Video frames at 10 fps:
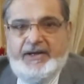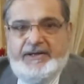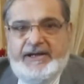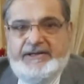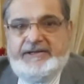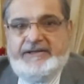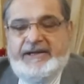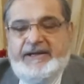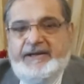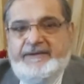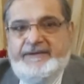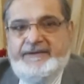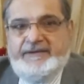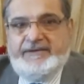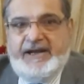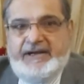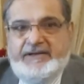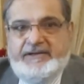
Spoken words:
The other thing is that